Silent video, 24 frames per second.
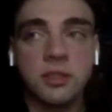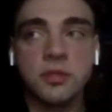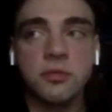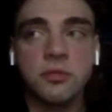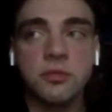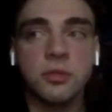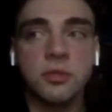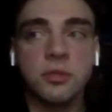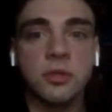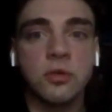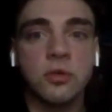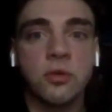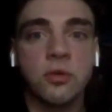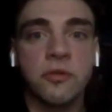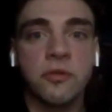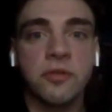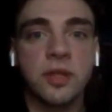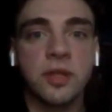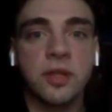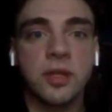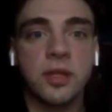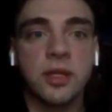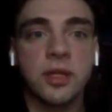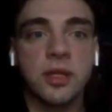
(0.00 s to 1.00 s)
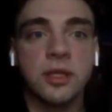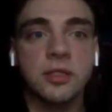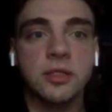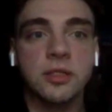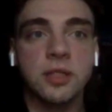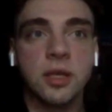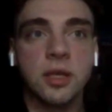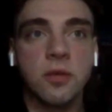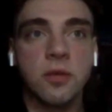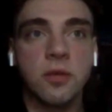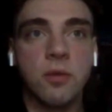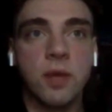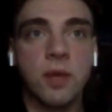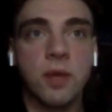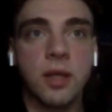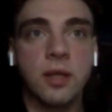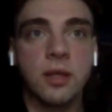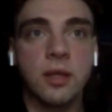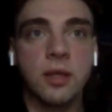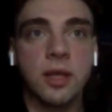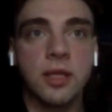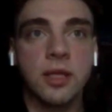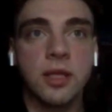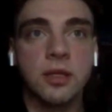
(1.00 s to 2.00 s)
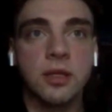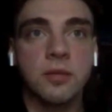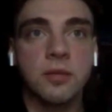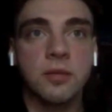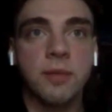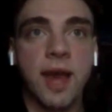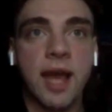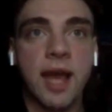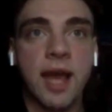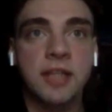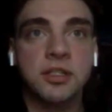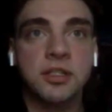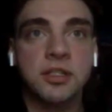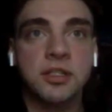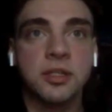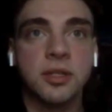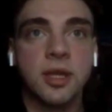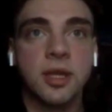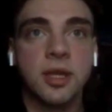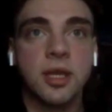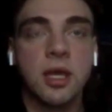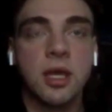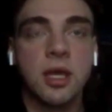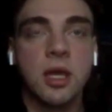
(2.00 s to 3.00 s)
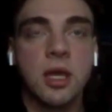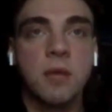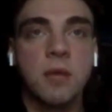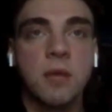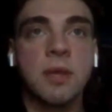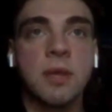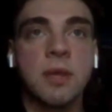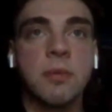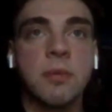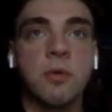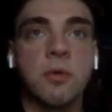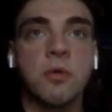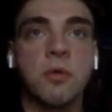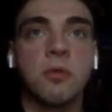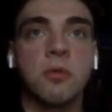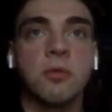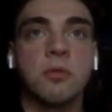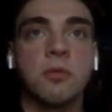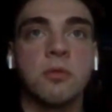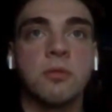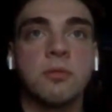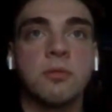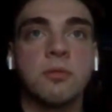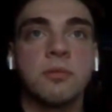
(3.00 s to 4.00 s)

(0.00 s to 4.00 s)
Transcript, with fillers: really cool feeling is like when like your passion, like people